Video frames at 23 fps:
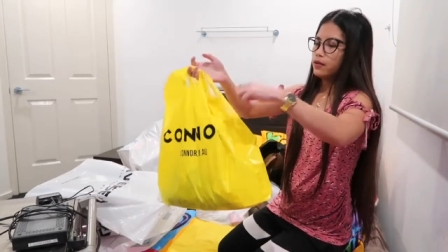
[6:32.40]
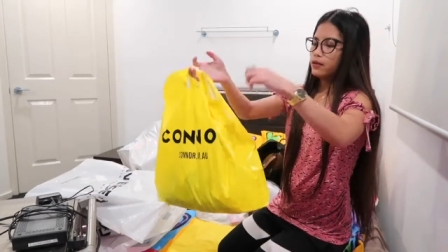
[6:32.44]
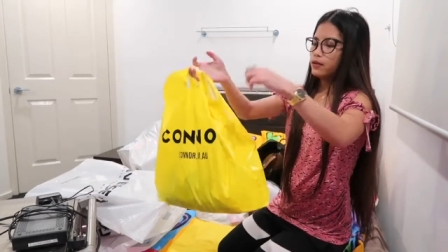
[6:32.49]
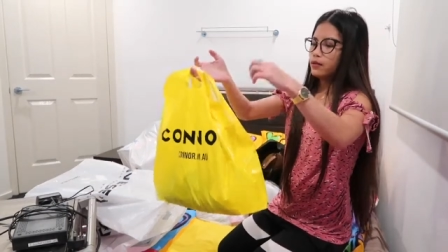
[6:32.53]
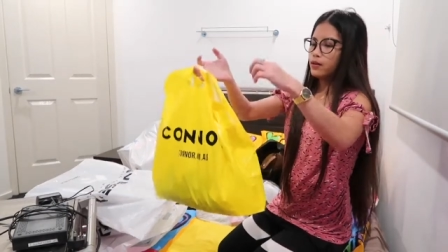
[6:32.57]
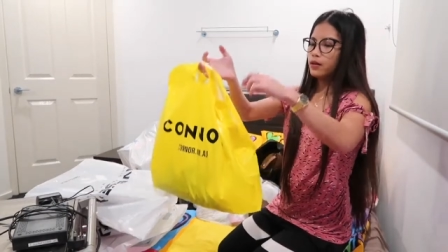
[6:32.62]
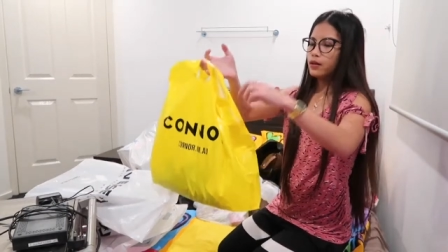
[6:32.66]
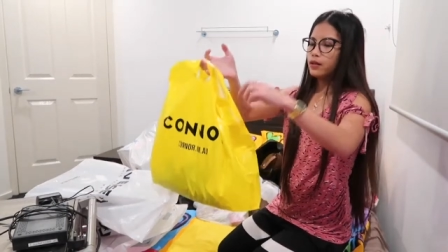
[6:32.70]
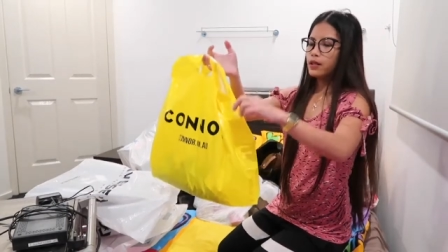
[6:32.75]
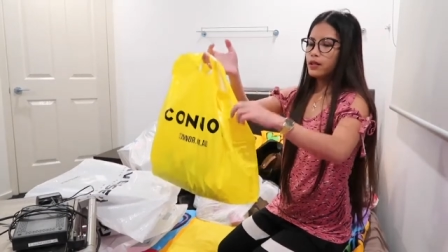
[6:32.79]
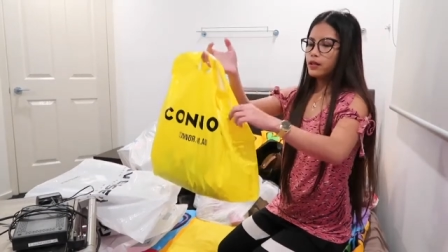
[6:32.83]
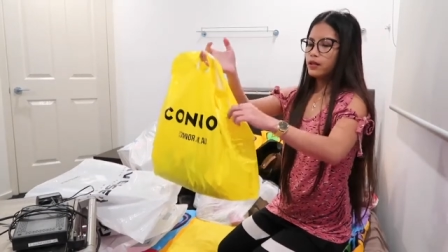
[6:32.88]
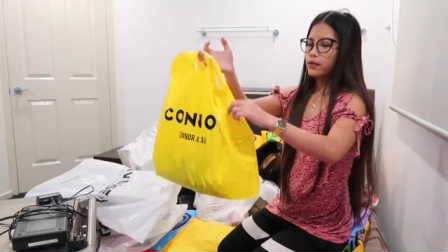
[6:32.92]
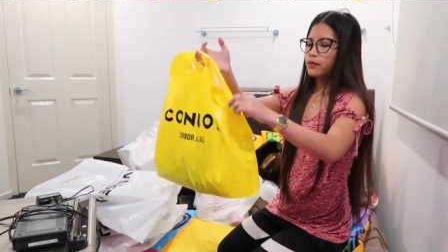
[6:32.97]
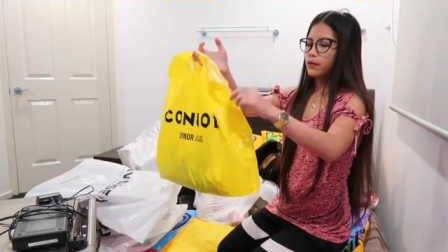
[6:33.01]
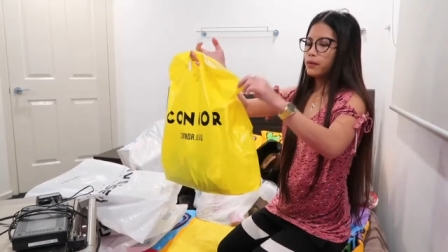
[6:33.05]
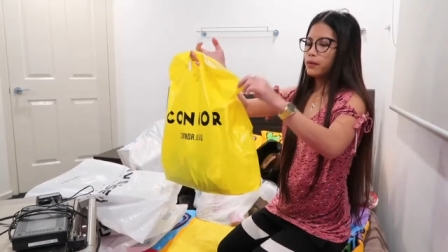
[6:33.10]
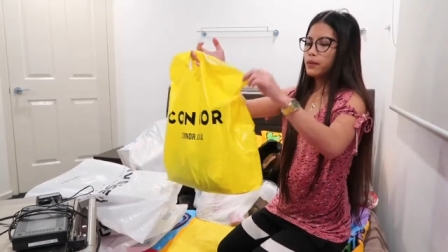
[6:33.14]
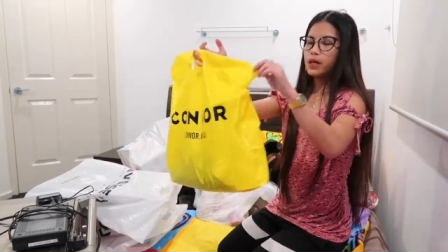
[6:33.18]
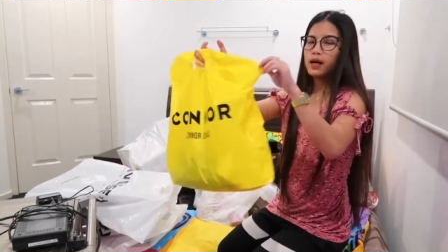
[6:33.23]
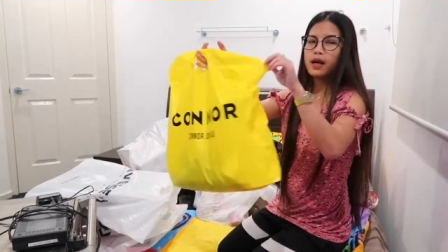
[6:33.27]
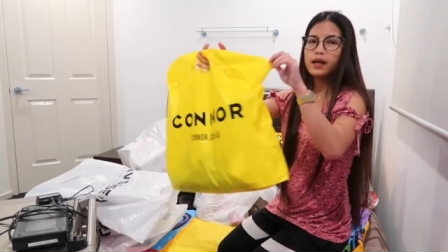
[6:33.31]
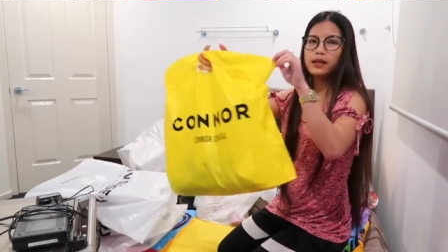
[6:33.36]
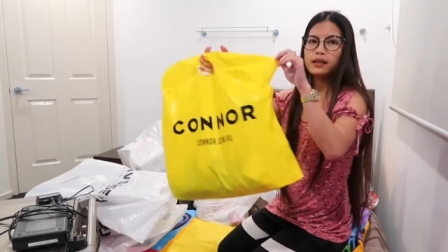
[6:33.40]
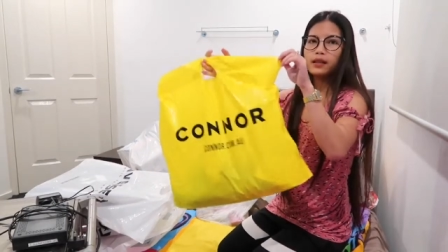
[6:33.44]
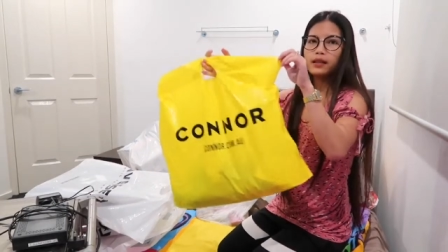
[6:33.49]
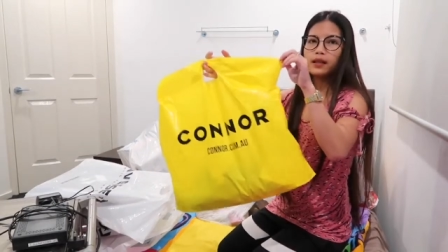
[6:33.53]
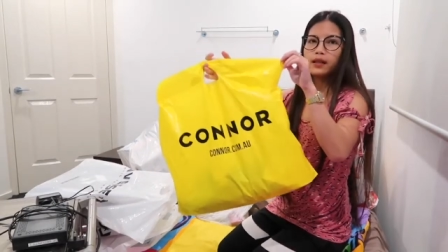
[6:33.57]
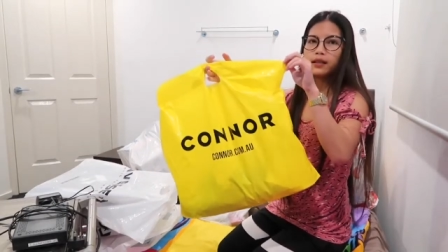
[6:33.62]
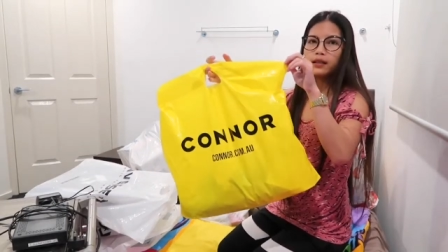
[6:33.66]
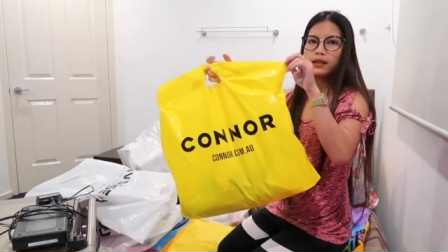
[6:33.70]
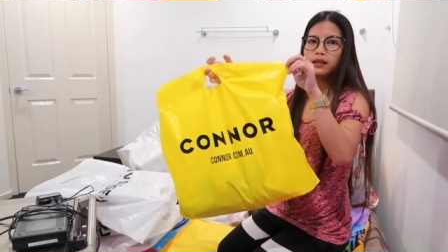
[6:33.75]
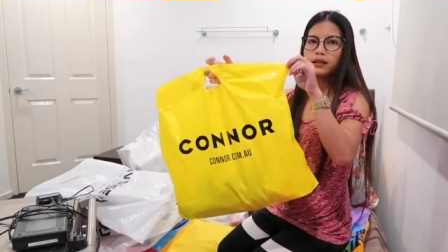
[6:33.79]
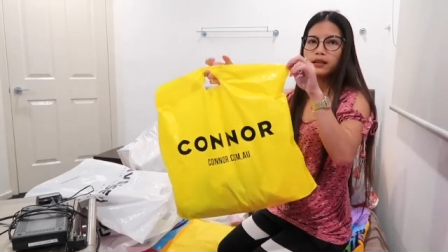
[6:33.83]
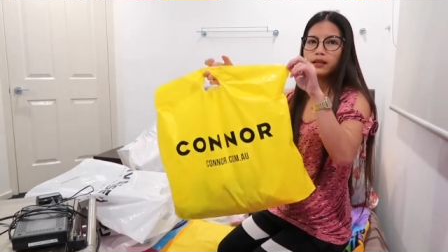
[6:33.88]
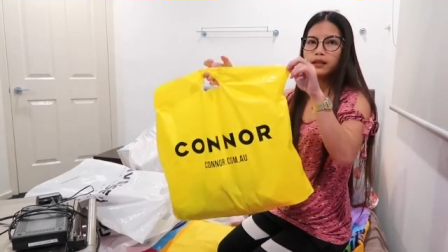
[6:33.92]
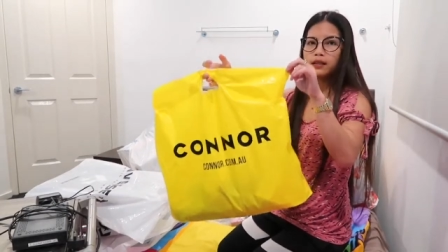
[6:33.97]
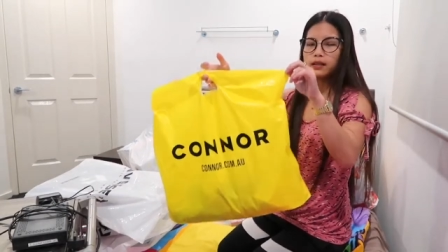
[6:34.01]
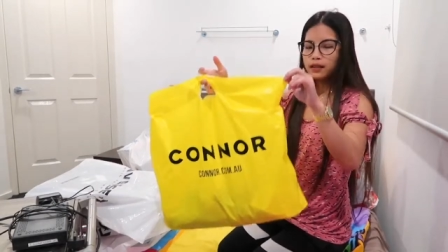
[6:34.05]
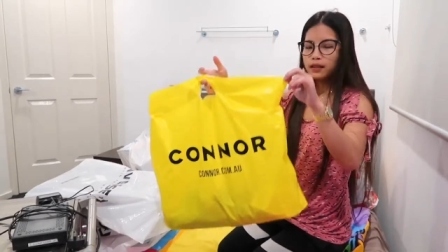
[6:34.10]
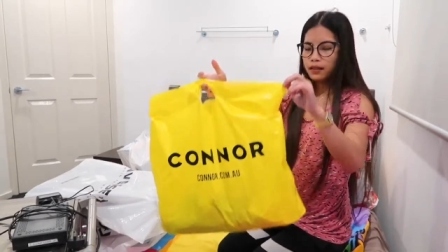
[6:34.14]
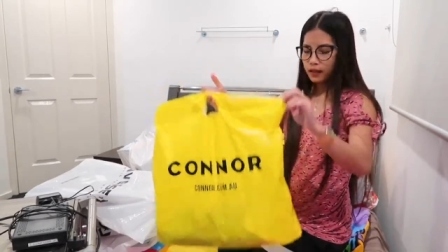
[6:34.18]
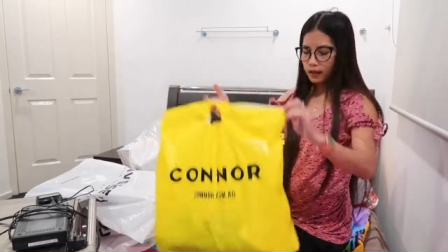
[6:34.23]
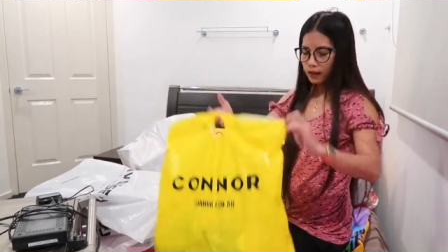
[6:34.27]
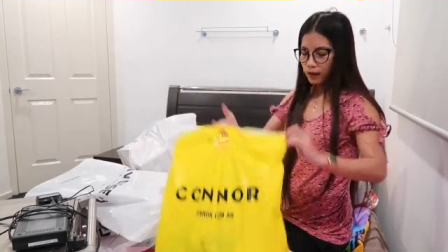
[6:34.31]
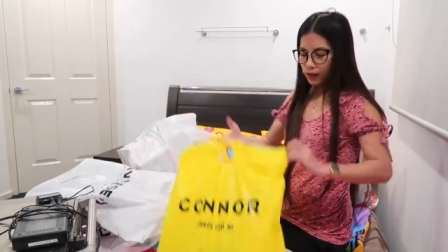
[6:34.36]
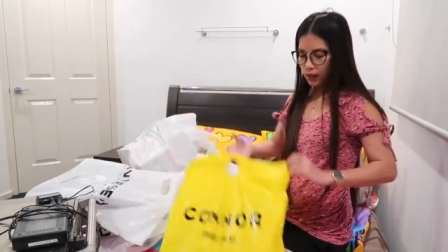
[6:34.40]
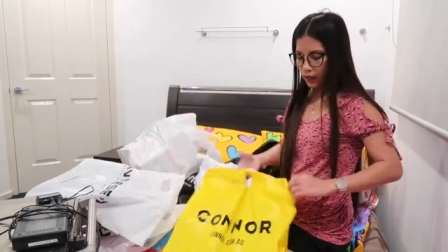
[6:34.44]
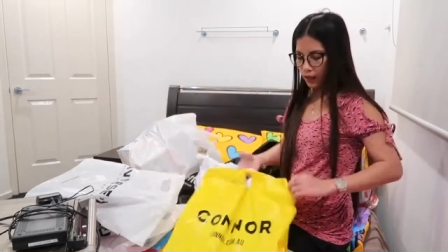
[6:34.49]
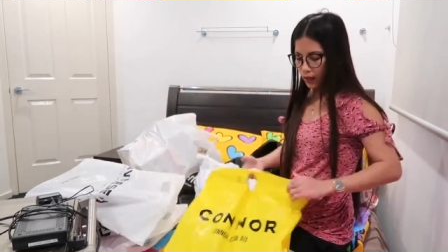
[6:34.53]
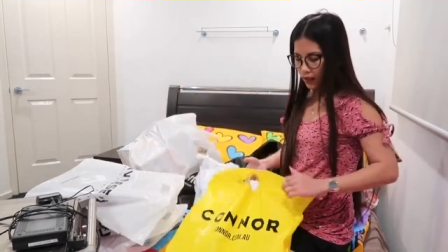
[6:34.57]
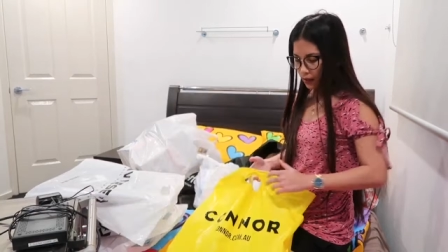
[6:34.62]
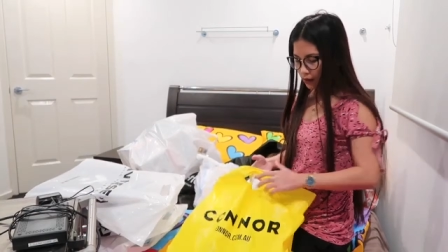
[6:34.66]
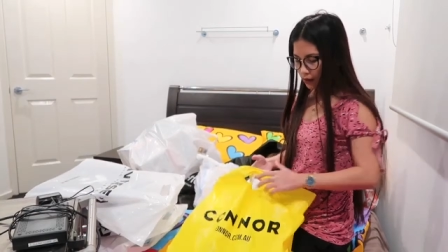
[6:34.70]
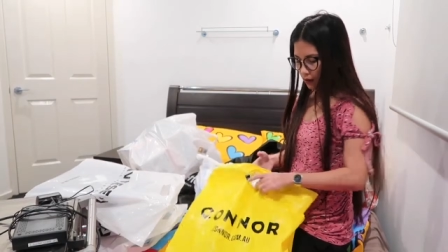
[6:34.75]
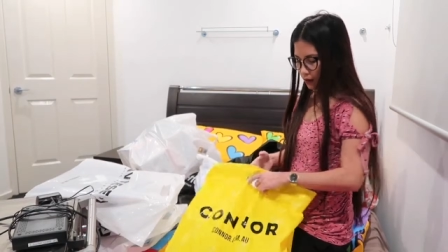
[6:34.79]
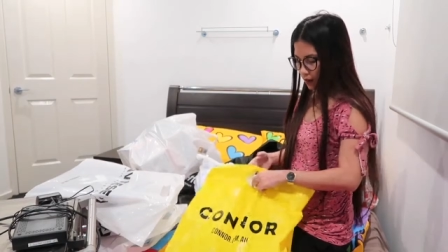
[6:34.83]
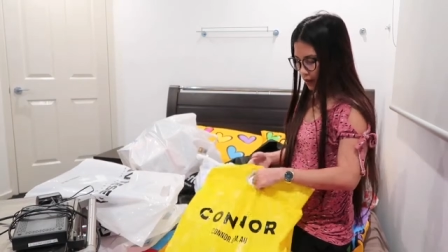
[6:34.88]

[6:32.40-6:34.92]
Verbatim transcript: So, that's from Connor. And